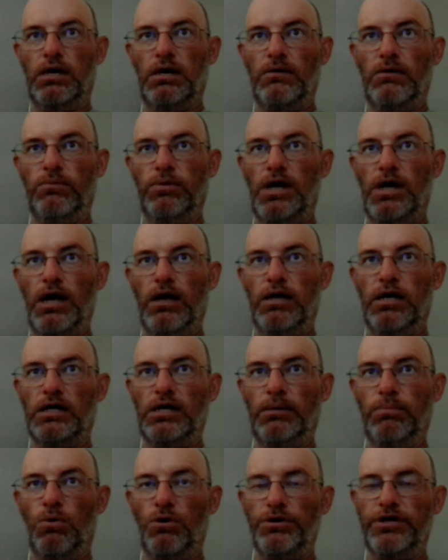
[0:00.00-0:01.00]
We got a
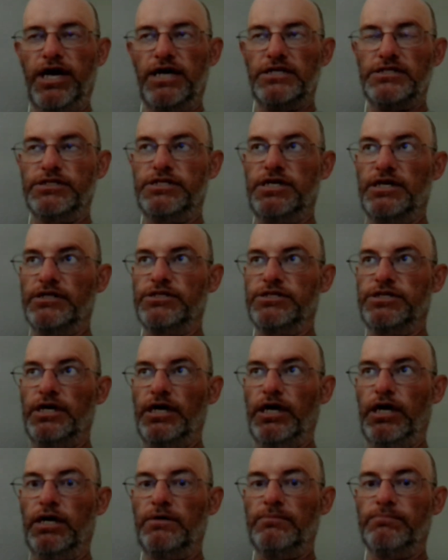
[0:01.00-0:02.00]
couple more days in
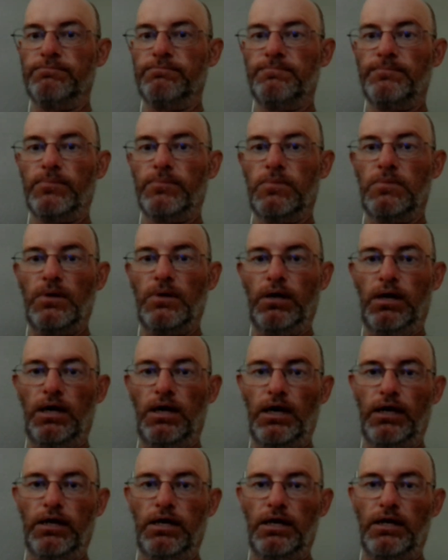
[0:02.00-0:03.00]
Tennessee,
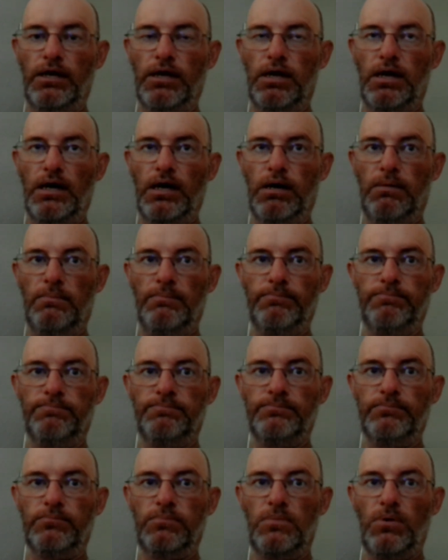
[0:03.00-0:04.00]
and then
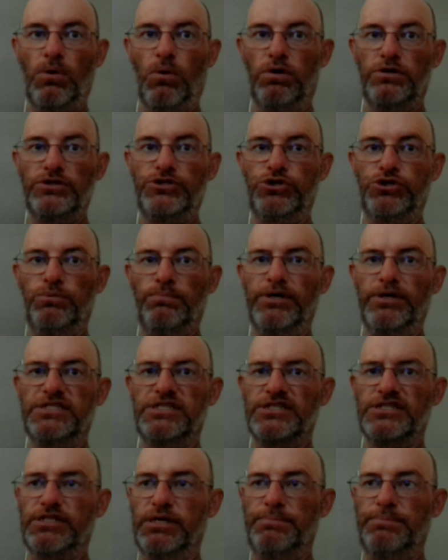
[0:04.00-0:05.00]
on to
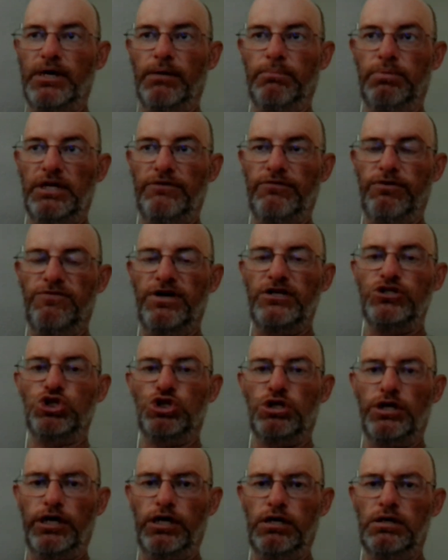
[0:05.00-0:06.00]
Mississippi, I believe,
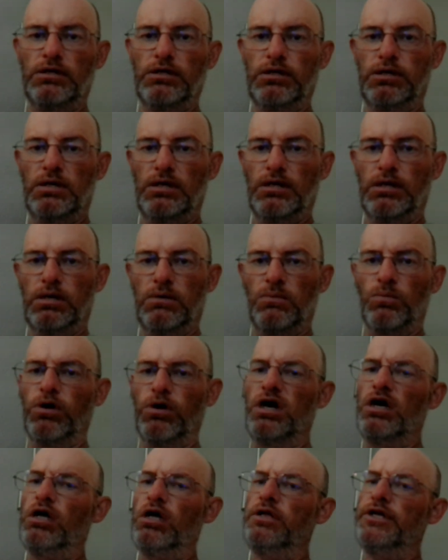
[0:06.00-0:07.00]
eventually.
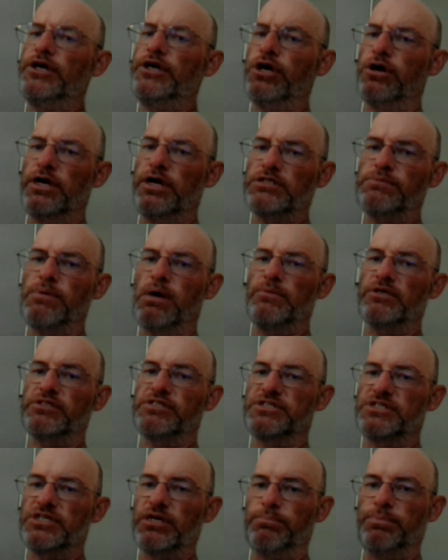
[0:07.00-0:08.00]
Really curious about
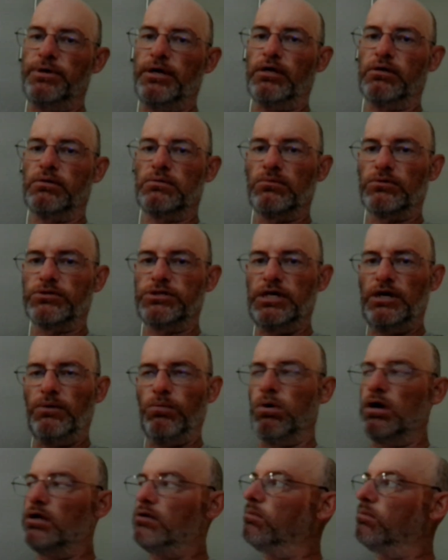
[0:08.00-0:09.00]
Mississippi. We'll see
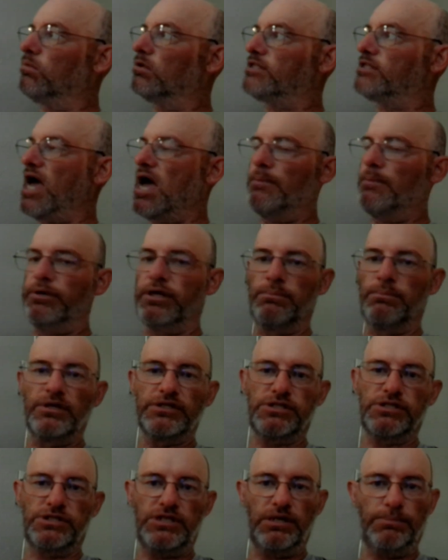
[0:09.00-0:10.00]
what's happening in
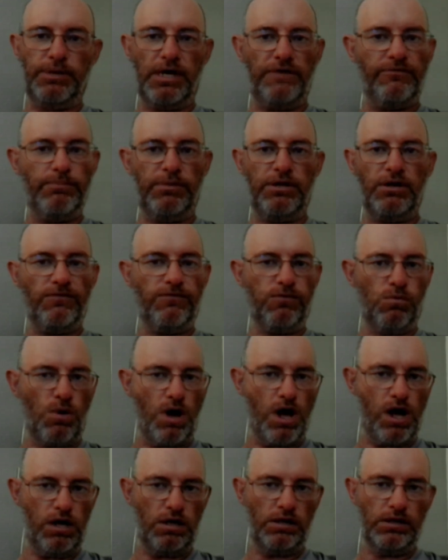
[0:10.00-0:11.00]
Mississippi. I haven't been there for a
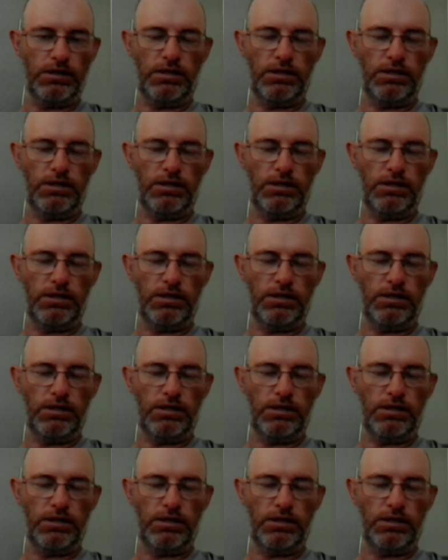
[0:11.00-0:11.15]
while.